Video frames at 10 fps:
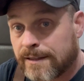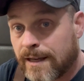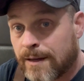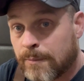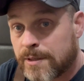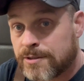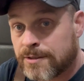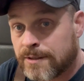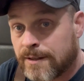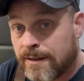how much
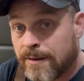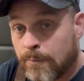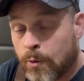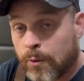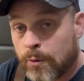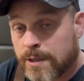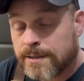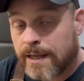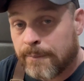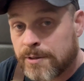more rust
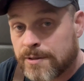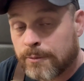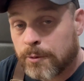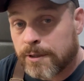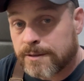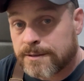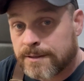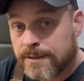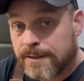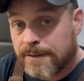damage there
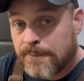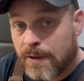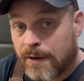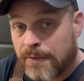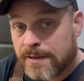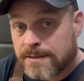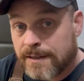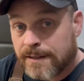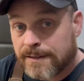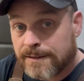was on this
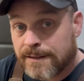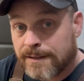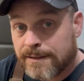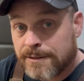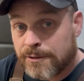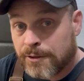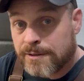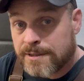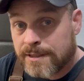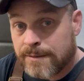thing that you
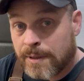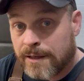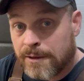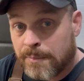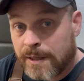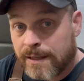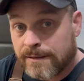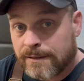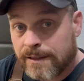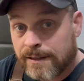couldn't see behind the
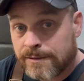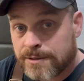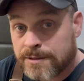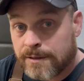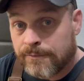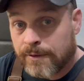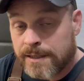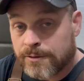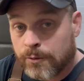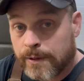paint and just the
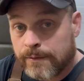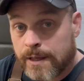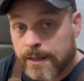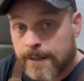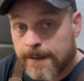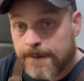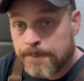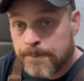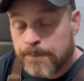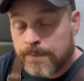flakes holding everything together.
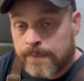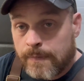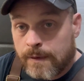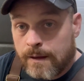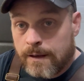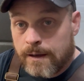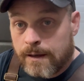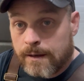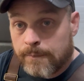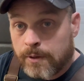
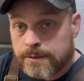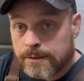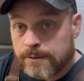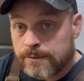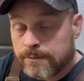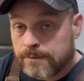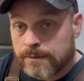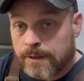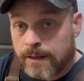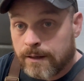Also,
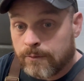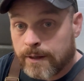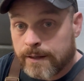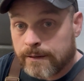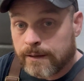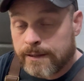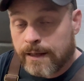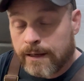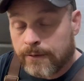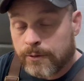when I cleaned
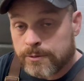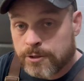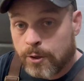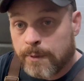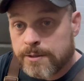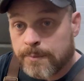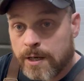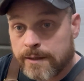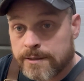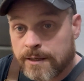that out, there was so much
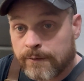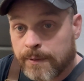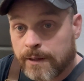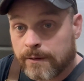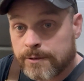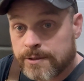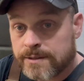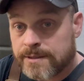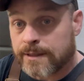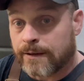mud and stuff up there, which you
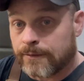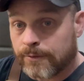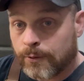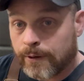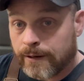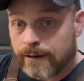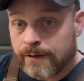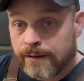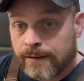can see on the floor here,